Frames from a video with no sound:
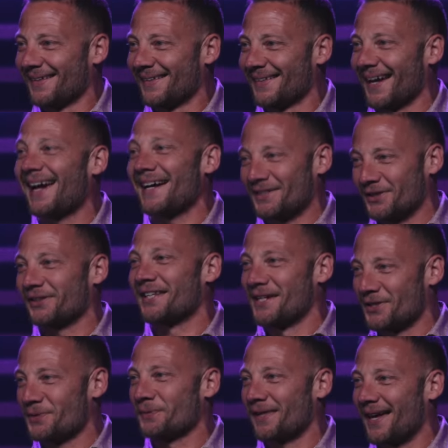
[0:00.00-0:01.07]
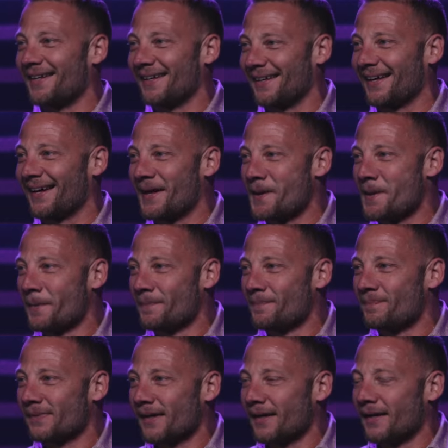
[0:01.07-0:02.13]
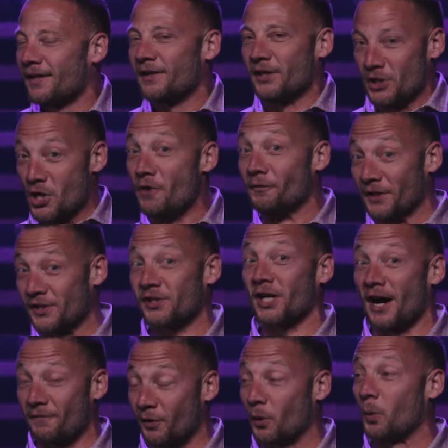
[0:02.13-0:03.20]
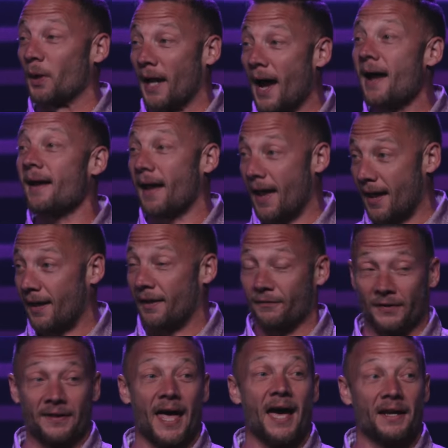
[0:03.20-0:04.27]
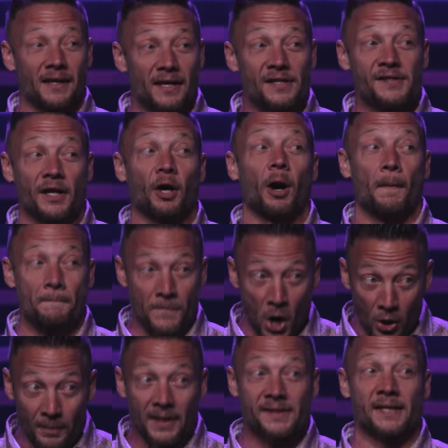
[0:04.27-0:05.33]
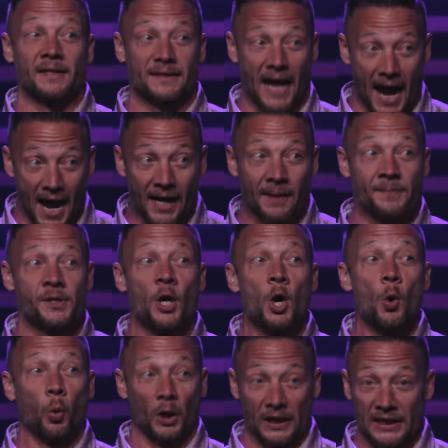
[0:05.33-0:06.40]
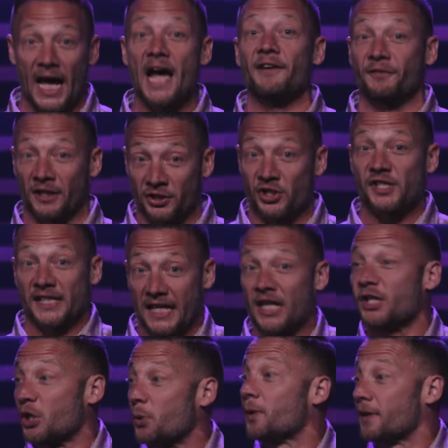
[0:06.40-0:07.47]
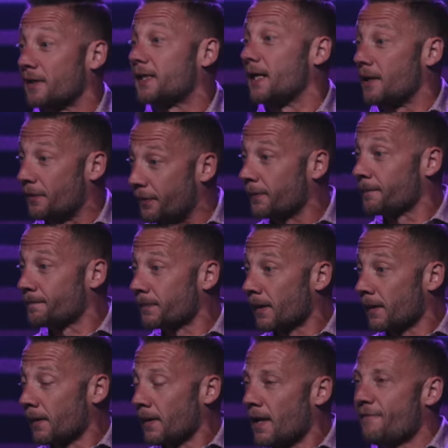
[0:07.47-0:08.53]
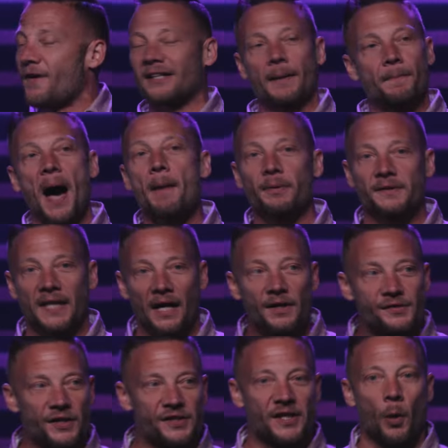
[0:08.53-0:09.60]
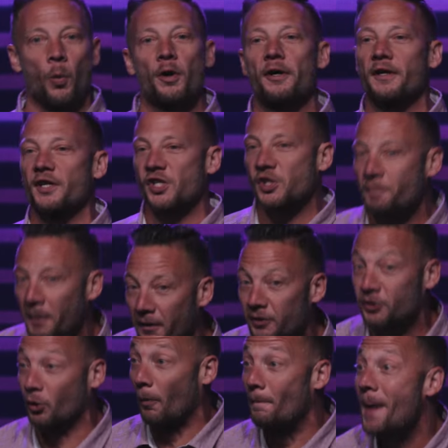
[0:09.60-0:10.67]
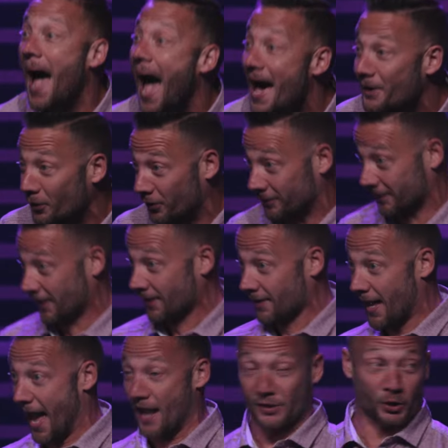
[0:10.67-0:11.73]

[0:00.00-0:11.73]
I got your attention with that, didn't I? Then you've discovered what I have, and that is there are moments and times where life can just kick you in the teeth. In fact, the Bible tells us that we're in a spiritual battle as